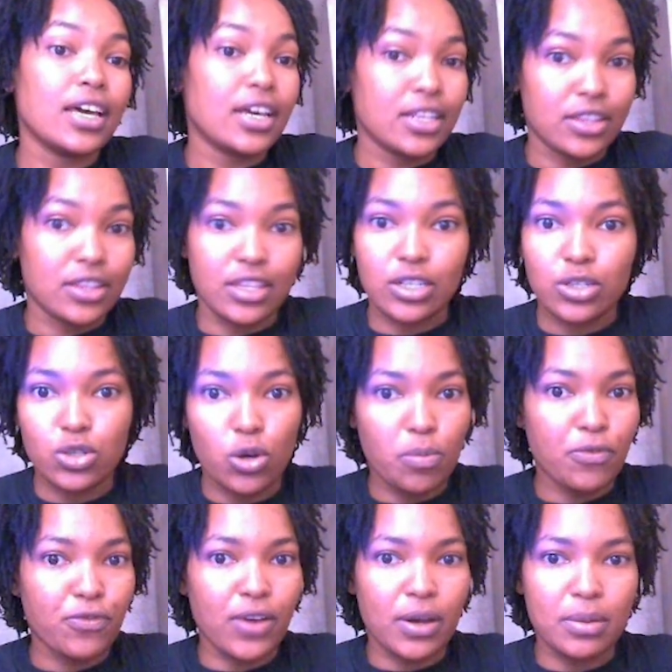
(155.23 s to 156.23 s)
The top
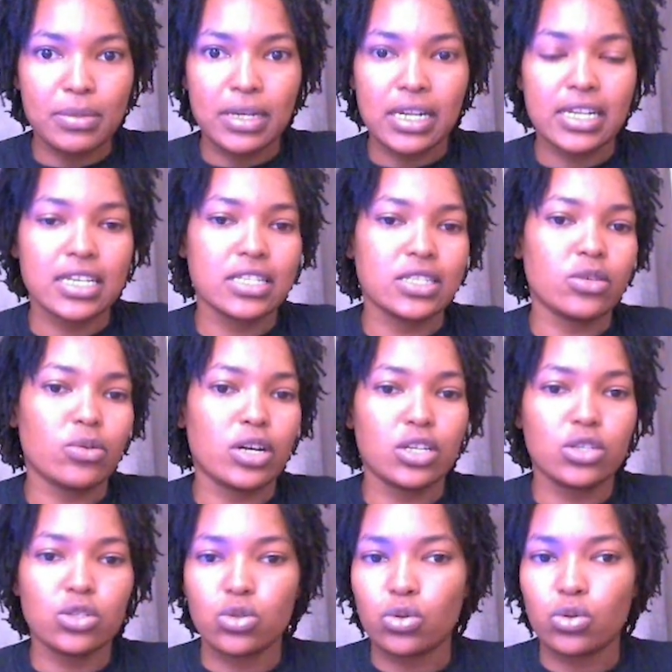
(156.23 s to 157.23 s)
family is the one
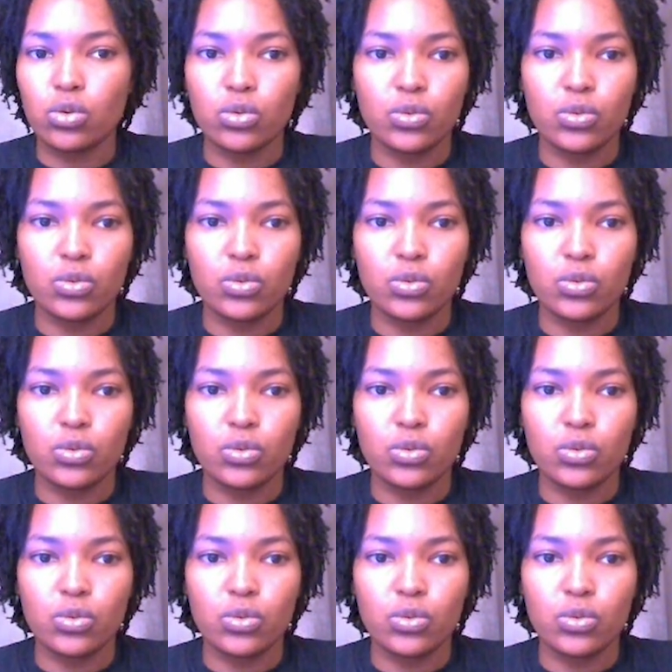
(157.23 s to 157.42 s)
to